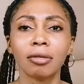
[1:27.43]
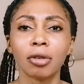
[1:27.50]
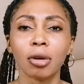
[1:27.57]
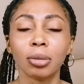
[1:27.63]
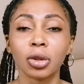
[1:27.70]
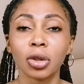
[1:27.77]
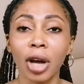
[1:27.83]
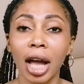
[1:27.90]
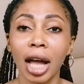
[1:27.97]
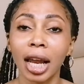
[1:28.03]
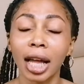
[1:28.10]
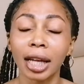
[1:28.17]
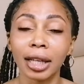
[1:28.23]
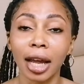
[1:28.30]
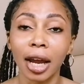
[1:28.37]
from
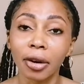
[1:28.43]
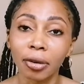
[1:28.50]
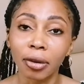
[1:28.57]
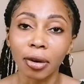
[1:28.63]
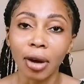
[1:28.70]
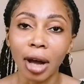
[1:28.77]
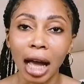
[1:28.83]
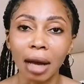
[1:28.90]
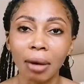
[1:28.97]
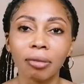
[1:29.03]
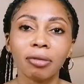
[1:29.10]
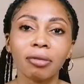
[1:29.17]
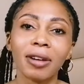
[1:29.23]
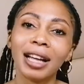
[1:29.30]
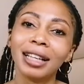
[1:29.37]
trial and error,
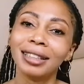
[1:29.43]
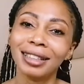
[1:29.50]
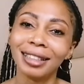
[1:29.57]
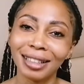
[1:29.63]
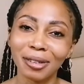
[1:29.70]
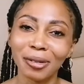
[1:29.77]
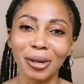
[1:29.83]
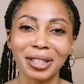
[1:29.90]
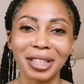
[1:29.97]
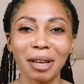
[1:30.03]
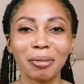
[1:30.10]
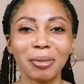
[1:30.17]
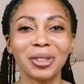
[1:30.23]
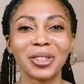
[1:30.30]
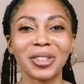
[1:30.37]
I finally was
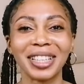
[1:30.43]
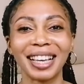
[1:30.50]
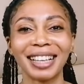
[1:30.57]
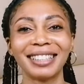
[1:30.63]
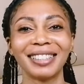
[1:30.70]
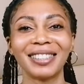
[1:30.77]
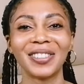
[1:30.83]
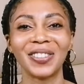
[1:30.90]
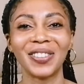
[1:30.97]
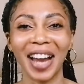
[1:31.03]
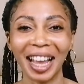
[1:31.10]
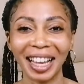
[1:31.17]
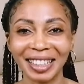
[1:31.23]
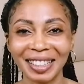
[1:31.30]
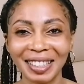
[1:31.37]
able to get it
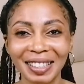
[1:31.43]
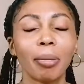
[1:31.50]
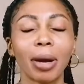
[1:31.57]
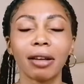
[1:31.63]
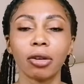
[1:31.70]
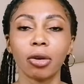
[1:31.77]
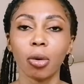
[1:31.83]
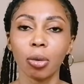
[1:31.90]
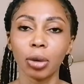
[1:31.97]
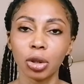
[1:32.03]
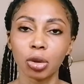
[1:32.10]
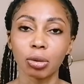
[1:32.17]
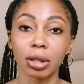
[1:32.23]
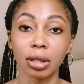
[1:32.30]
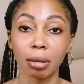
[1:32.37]
right by
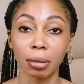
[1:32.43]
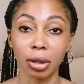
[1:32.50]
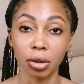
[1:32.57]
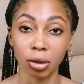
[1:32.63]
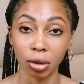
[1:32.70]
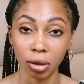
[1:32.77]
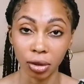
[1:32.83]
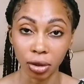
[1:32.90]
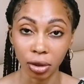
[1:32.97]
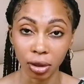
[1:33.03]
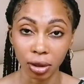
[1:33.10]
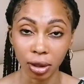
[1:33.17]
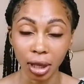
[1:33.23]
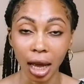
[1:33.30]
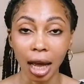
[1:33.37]
going to a
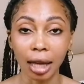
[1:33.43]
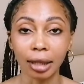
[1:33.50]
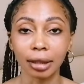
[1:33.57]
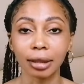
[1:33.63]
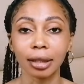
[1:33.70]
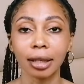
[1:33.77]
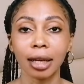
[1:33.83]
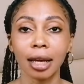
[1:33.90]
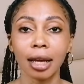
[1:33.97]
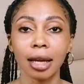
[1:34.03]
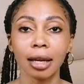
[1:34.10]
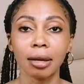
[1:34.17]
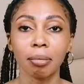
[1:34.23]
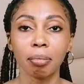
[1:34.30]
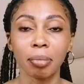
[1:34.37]
dermatologist and
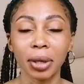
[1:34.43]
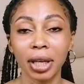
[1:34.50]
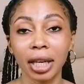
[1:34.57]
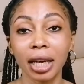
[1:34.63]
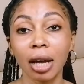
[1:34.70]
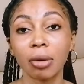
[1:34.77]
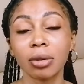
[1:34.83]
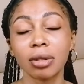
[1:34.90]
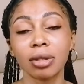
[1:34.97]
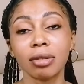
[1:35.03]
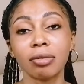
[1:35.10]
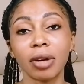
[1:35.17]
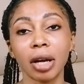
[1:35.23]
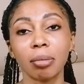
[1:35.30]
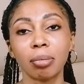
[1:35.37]
picking out
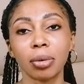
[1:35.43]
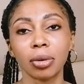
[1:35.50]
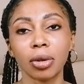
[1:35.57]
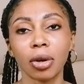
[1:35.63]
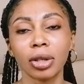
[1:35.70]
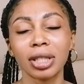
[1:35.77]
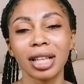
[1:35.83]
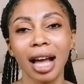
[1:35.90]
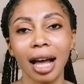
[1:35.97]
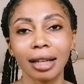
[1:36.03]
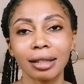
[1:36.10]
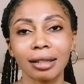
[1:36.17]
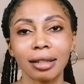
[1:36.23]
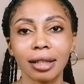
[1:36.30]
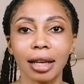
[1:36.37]
the right products
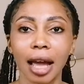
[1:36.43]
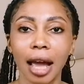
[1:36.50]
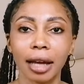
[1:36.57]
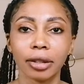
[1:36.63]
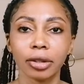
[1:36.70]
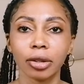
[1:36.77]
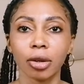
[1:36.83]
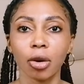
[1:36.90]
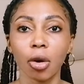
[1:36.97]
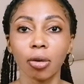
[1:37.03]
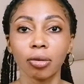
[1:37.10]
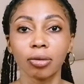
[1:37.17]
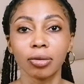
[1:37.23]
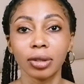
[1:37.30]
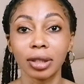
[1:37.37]
at the end
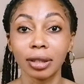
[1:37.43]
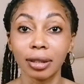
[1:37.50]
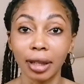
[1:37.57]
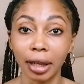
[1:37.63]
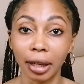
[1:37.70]
of the